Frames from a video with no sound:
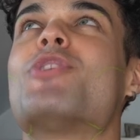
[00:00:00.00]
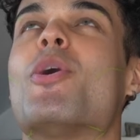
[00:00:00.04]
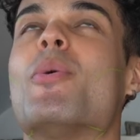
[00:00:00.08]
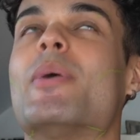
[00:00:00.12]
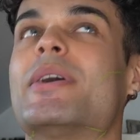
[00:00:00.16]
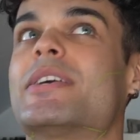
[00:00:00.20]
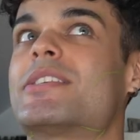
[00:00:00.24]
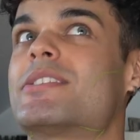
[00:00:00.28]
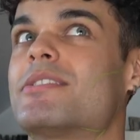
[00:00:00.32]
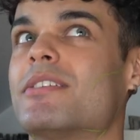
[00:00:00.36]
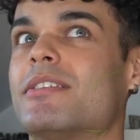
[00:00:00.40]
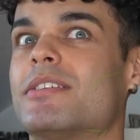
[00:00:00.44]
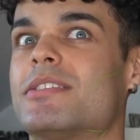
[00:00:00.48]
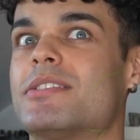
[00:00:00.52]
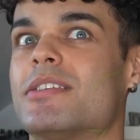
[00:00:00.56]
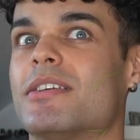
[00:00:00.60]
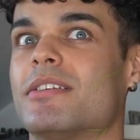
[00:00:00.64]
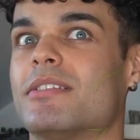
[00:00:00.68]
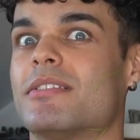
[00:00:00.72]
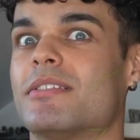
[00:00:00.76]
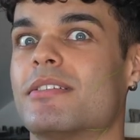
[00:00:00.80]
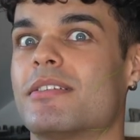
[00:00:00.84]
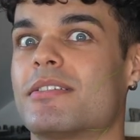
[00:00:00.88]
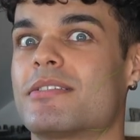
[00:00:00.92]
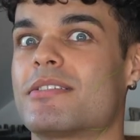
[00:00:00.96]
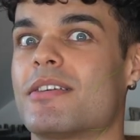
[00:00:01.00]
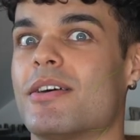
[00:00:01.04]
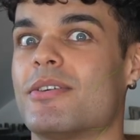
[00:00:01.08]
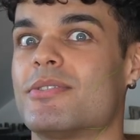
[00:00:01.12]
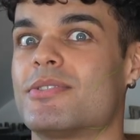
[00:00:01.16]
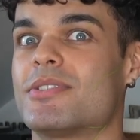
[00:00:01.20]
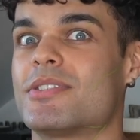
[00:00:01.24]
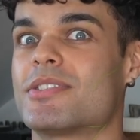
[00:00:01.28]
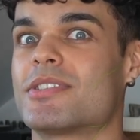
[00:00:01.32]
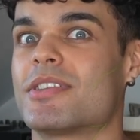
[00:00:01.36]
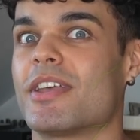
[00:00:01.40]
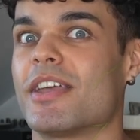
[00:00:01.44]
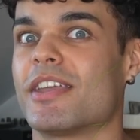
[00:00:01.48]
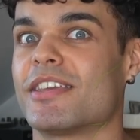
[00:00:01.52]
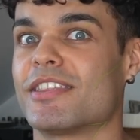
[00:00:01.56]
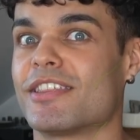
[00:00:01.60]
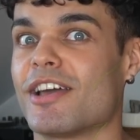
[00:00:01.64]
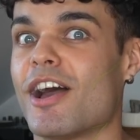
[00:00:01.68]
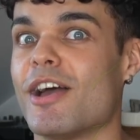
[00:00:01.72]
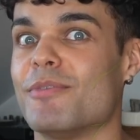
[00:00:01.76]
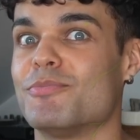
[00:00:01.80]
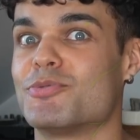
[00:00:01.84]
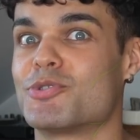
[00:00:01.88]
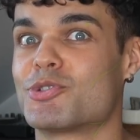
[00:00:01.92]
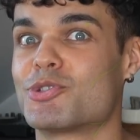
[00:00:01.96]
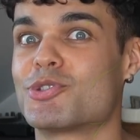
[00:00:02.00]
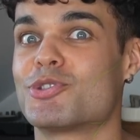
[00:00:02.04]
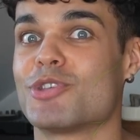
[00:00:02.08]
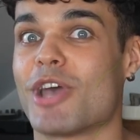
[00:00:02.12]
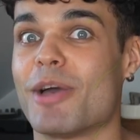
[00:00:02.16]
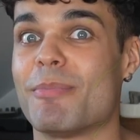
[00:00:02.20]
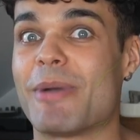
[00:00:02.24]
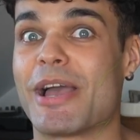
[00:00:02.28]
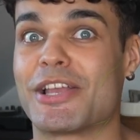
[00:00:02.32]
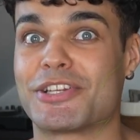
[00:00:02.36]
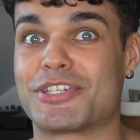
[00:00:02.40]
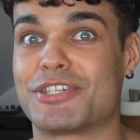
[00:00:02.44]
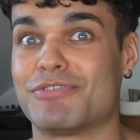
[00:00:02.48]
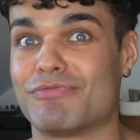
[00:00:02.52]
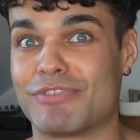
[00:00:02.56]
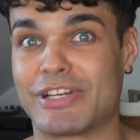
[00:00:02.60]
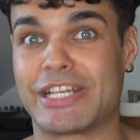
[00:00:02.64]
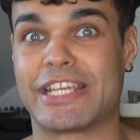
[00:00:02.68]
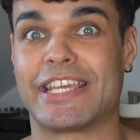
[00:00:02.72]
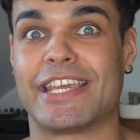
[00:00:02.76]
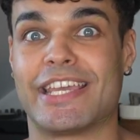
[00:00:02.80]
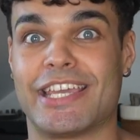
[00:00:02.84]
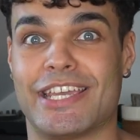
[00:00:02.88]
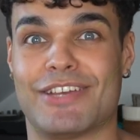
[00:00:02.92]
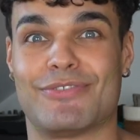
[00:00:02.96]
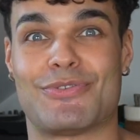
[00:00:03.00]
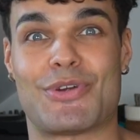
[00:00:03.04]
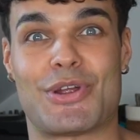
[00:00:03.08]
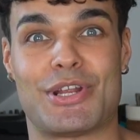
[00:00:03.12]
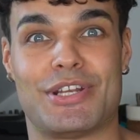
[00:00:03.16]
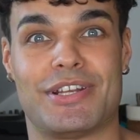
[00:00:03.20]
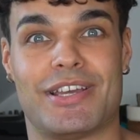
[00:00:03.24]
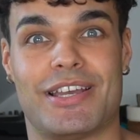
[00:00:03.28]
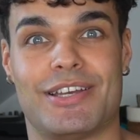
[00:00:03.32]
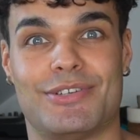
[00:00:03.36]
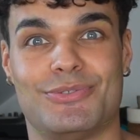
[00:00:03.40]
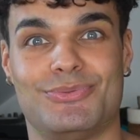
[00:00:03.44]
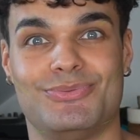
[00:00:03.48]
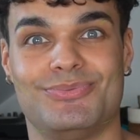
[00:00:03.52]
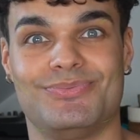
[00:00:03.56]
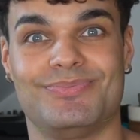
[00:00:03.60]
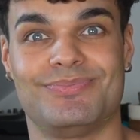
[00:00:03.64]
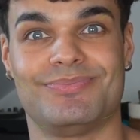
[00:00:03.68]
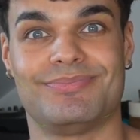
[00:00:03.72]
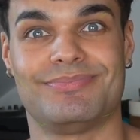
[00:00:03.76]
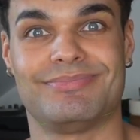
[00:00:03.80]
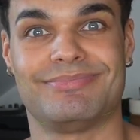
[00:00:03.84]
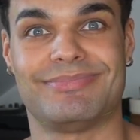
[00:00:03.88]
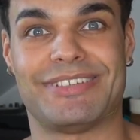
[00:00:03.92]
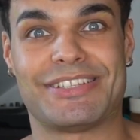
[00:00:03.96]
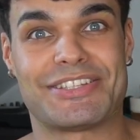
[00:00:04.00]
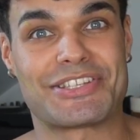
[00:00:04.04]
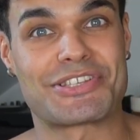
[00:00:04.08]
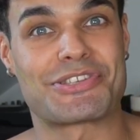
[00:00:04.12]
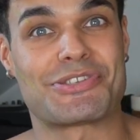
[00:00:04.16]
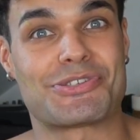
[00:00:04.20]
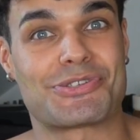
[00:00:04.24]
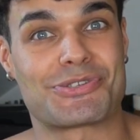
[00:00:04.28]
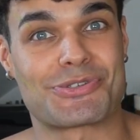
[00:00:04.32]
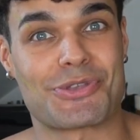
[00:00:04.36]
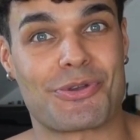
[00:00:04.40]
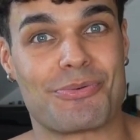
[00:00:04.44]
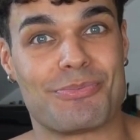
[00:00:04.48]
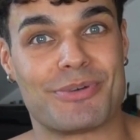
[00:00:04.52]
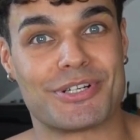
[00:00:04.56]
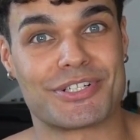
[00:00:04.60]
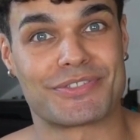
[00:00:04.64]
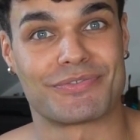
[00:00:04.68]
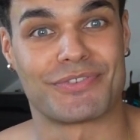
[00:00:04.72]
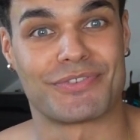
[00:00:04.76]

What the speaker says: so exciting because I was just like, I'm actually really here right now. Like, this is so much